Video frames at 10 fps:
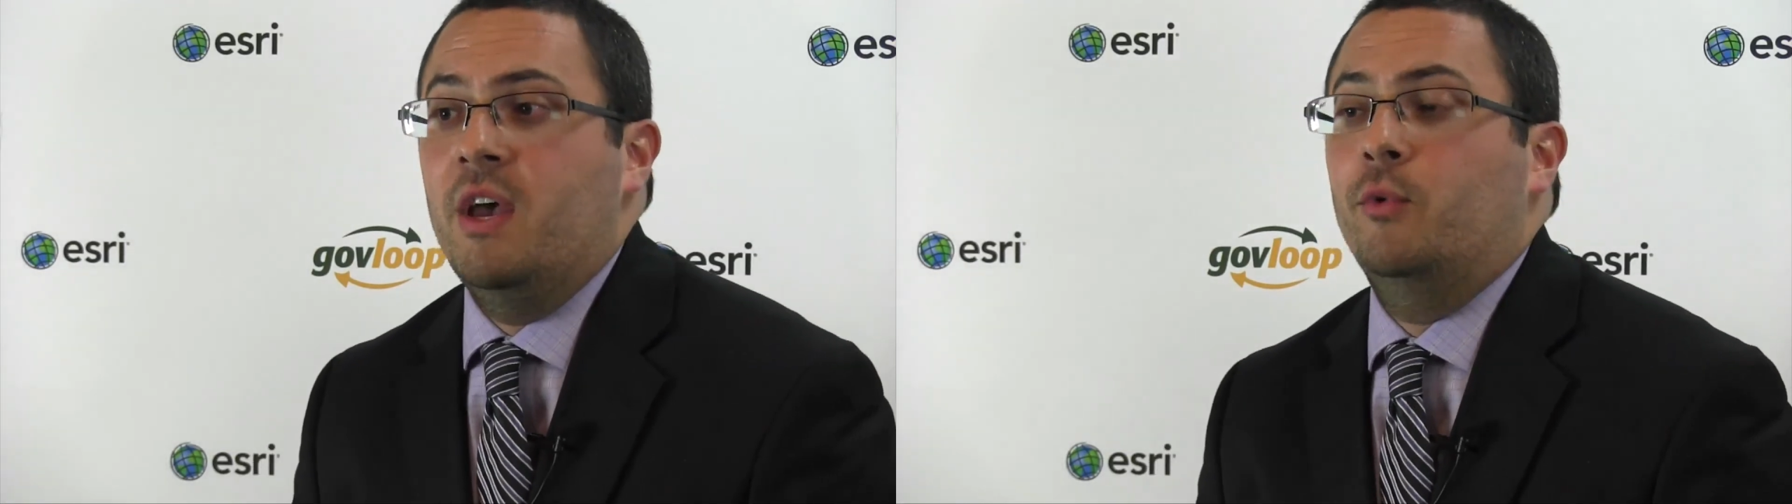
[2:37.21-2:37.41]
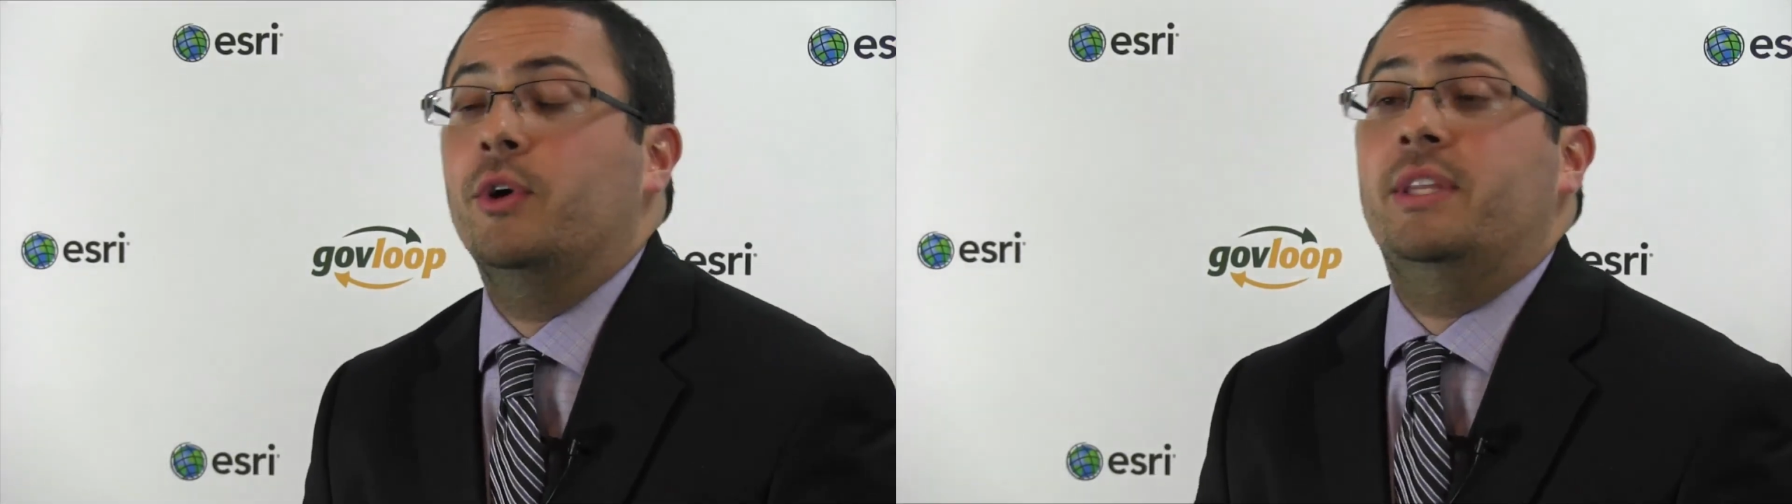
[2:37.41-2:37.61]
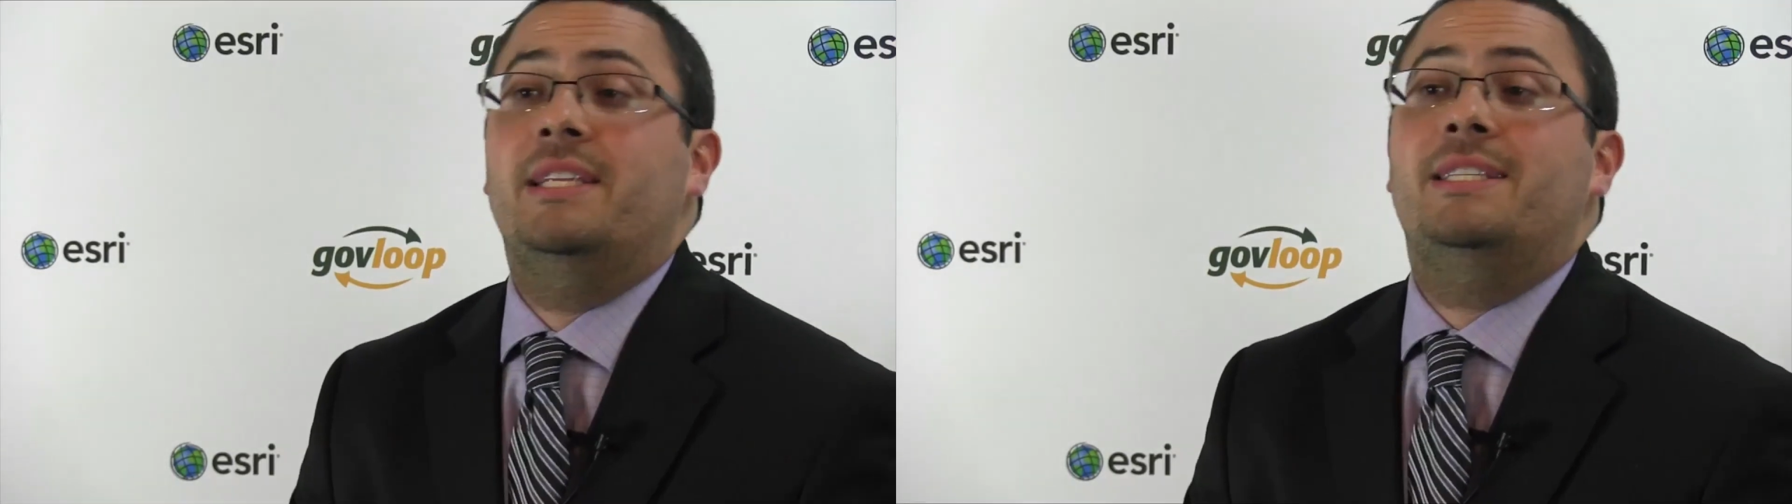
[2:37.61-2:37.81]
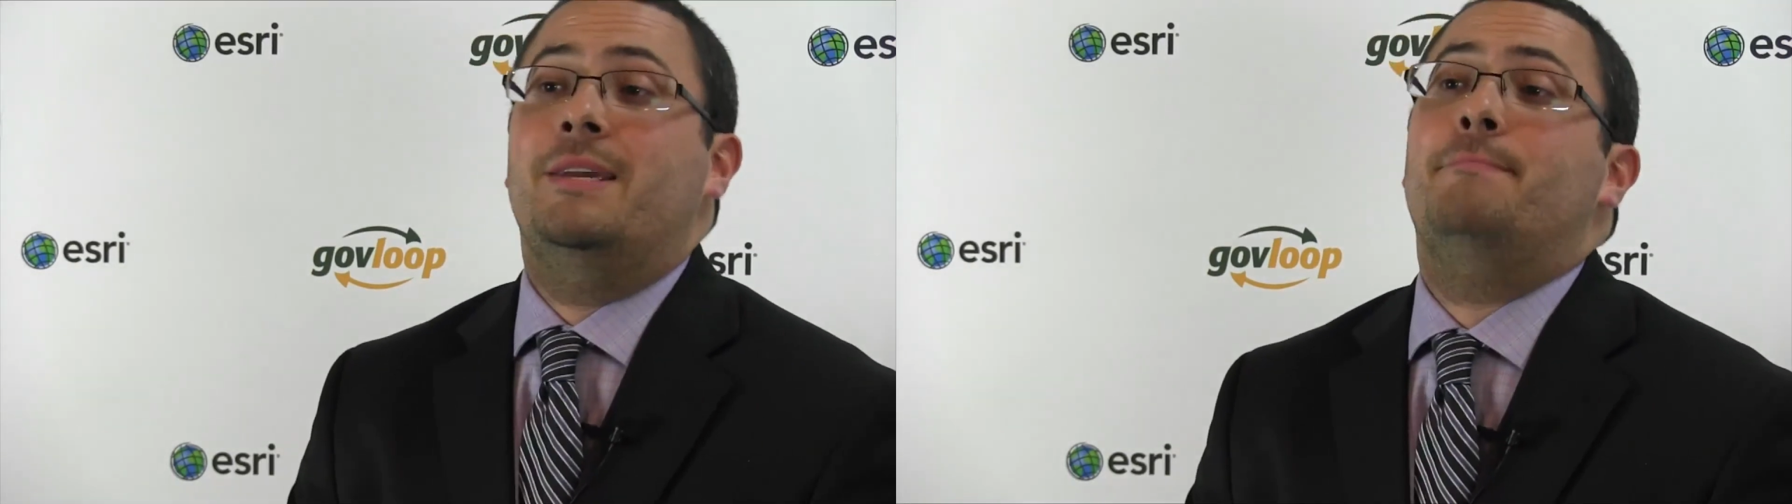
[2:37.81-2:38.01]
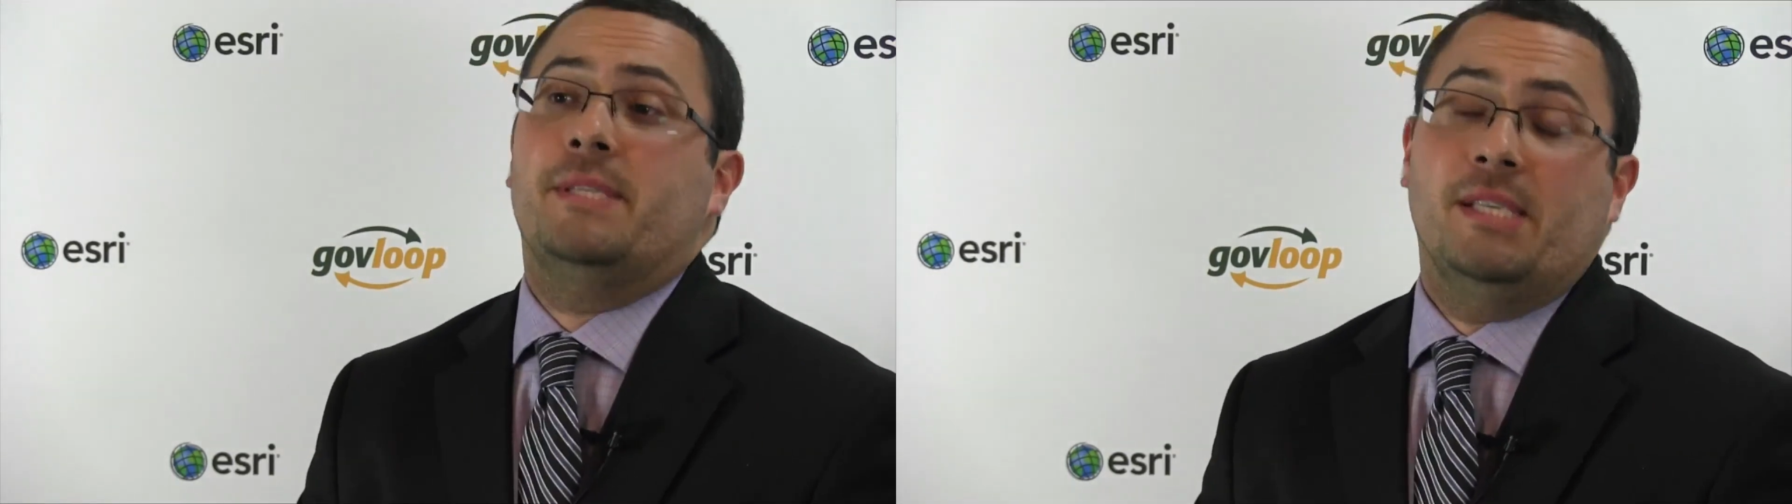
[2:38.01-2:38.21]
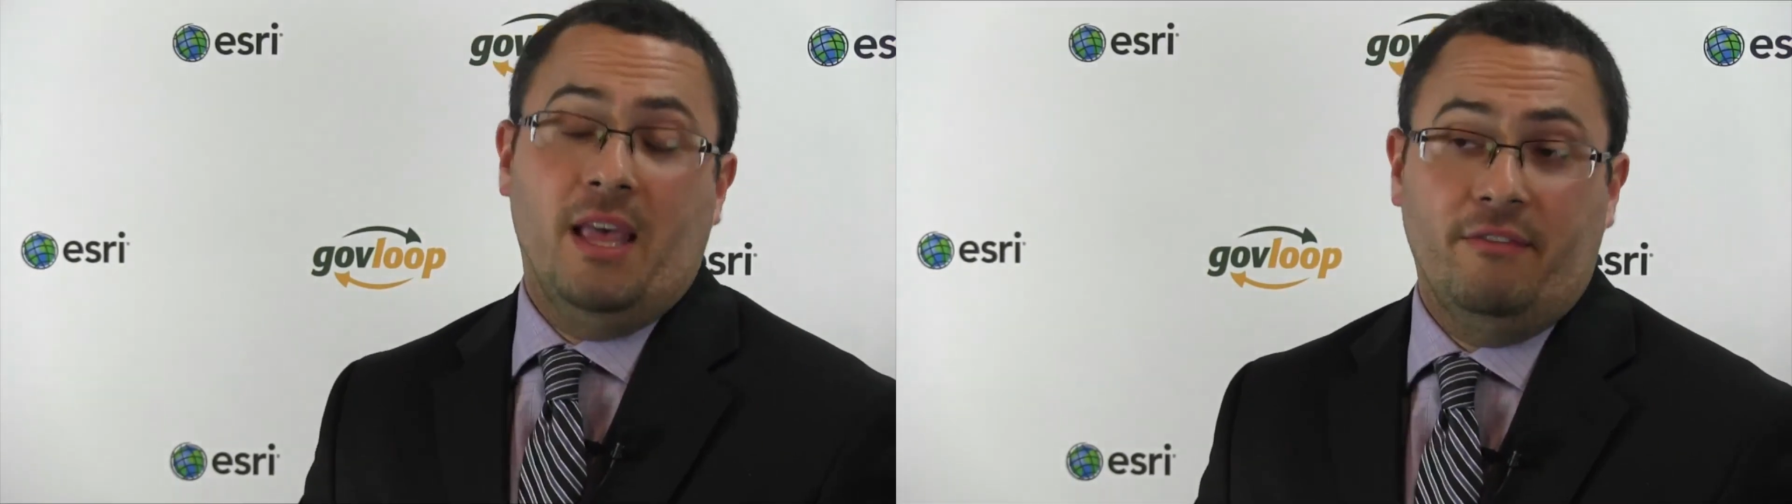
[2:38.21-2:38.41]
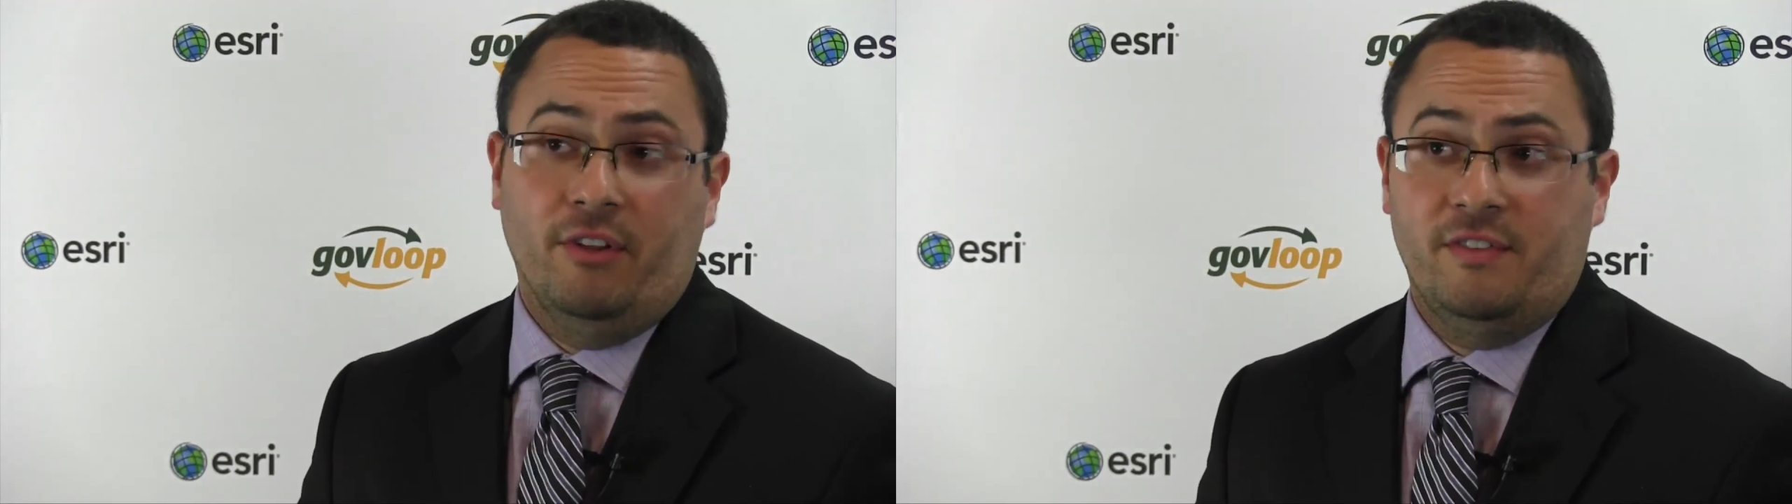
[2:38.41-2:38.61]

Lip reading: really the deepest level